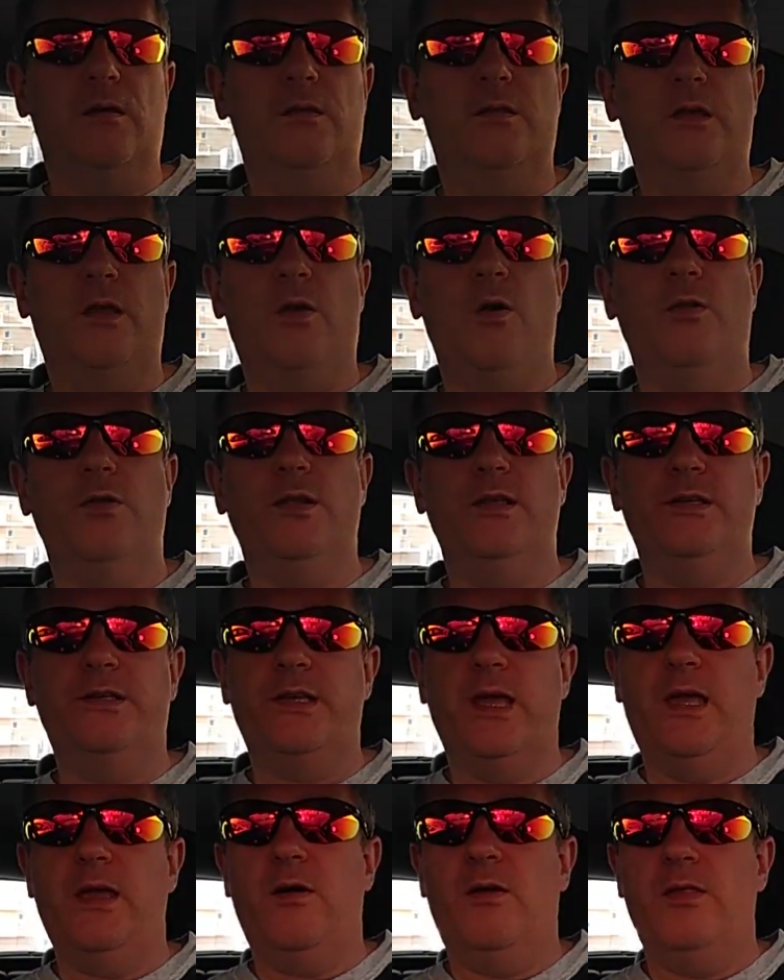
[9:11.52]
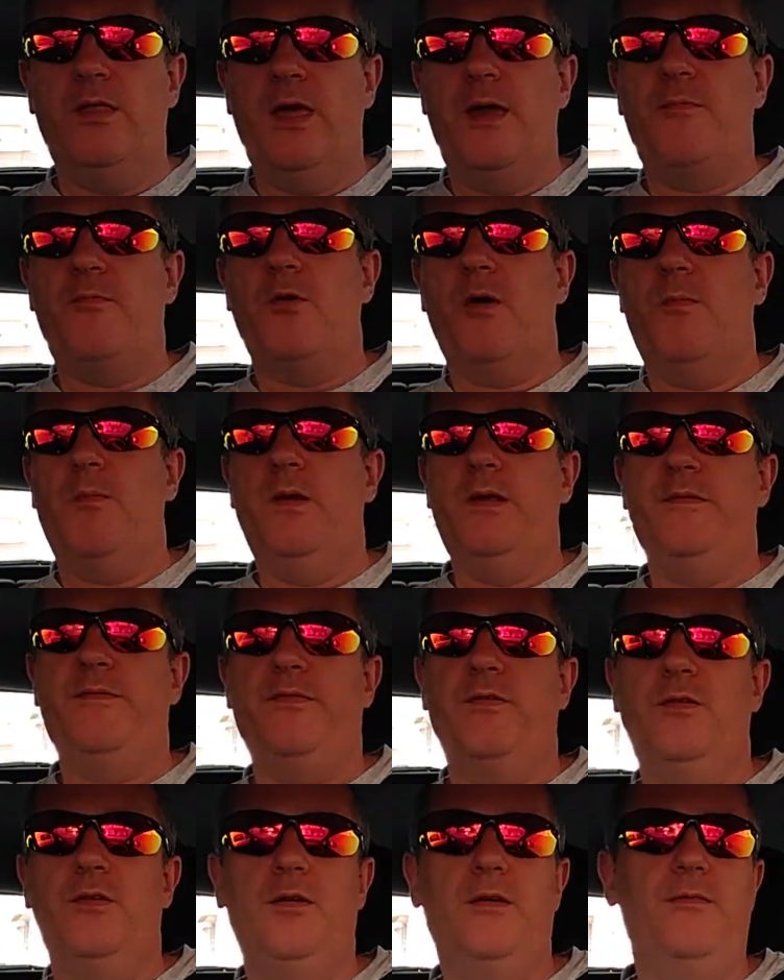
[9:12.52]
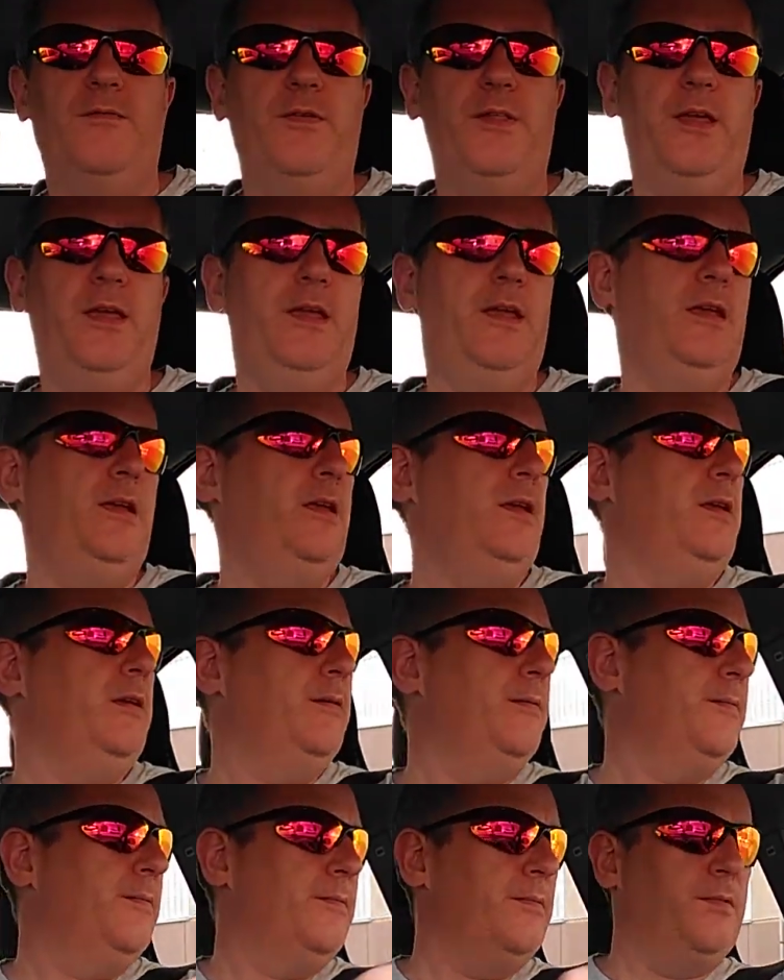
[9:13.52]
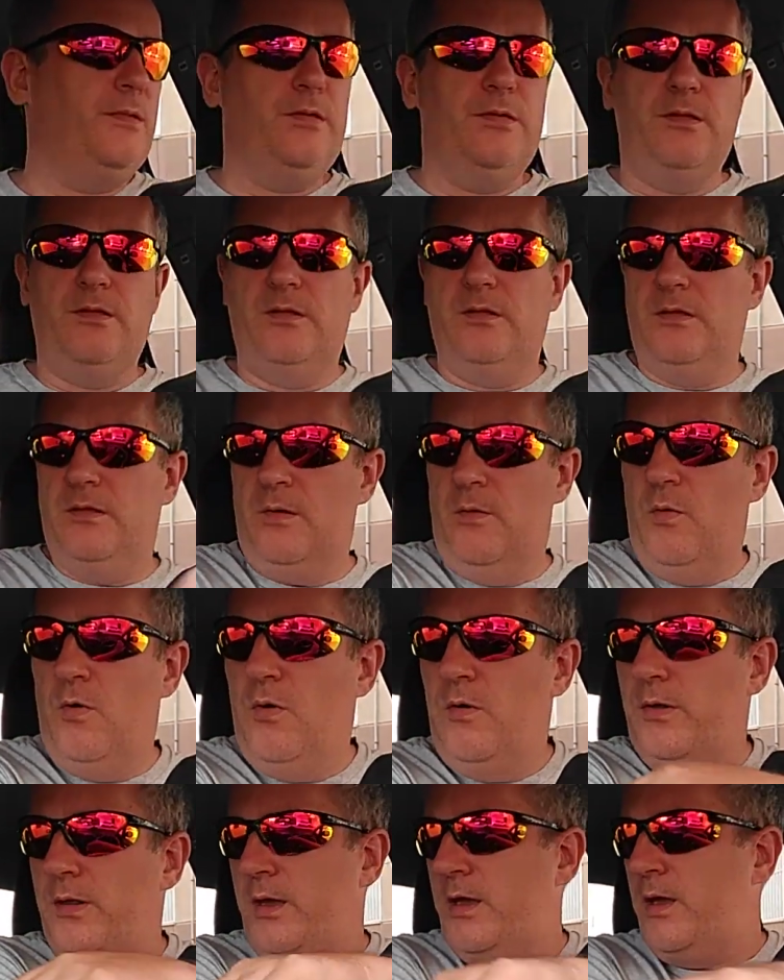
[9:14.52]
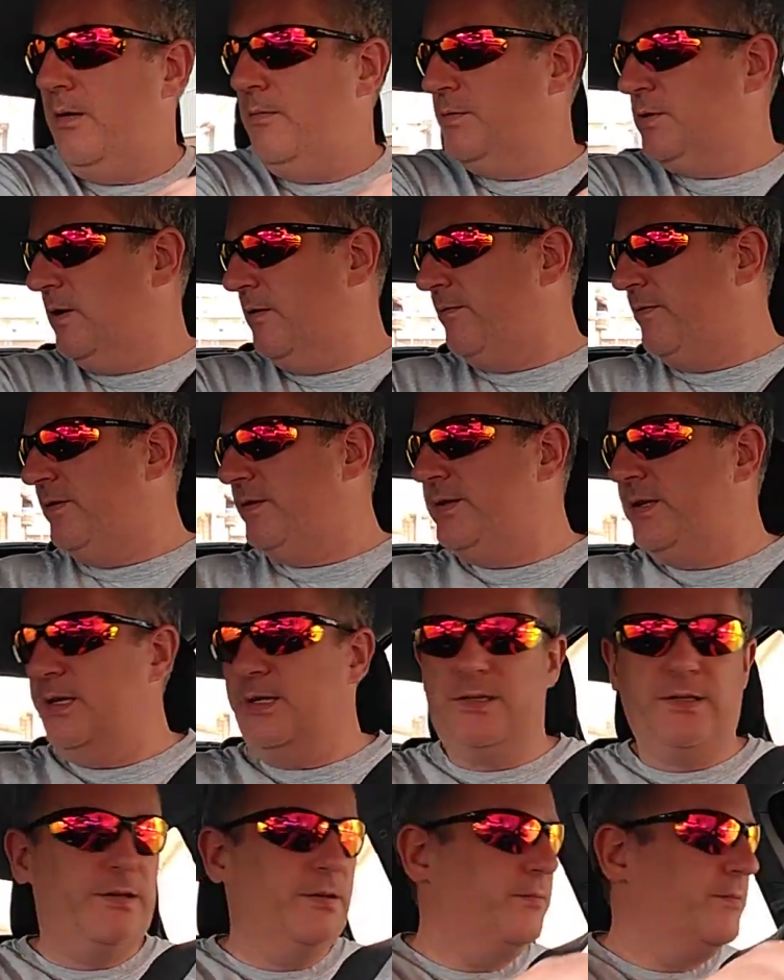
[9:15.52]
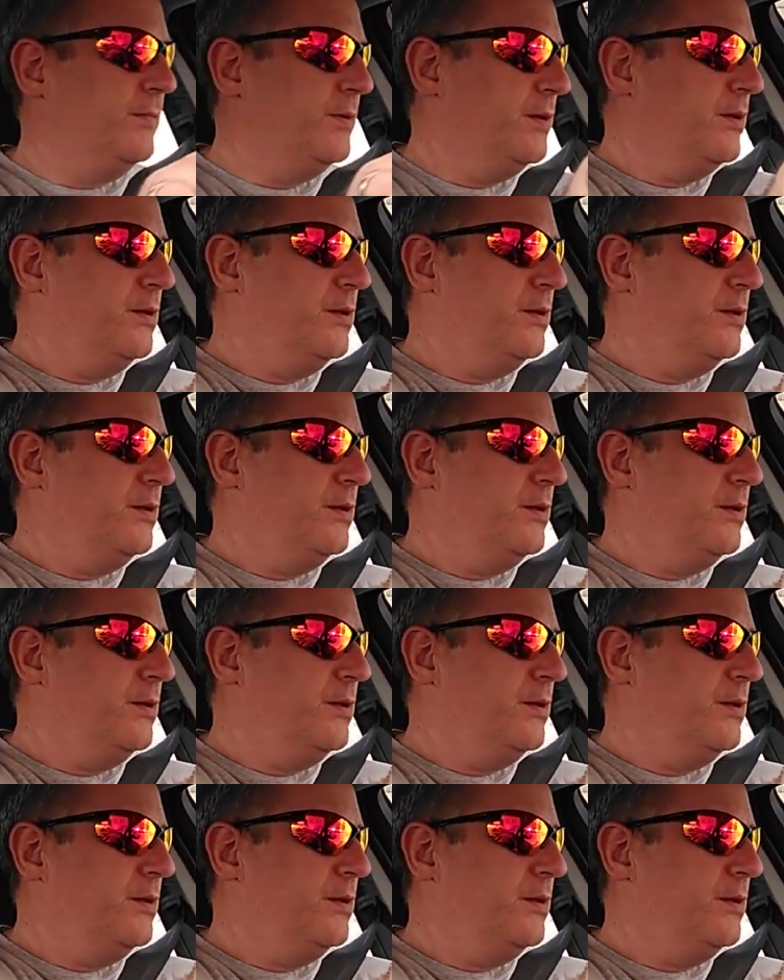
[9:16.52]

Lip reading: the condensate on there properly for the water that comes off the system.